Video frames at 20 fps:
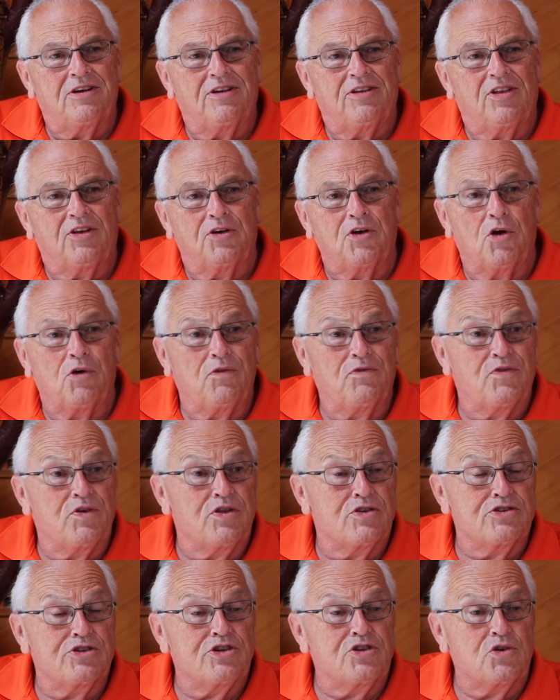They're known for
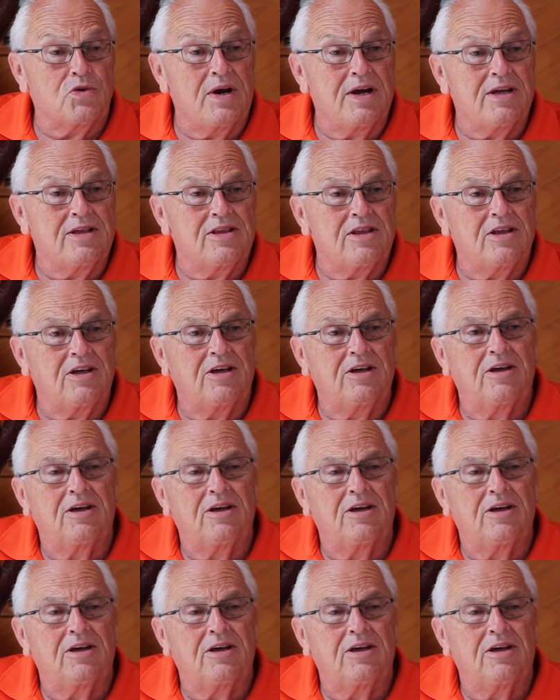their strength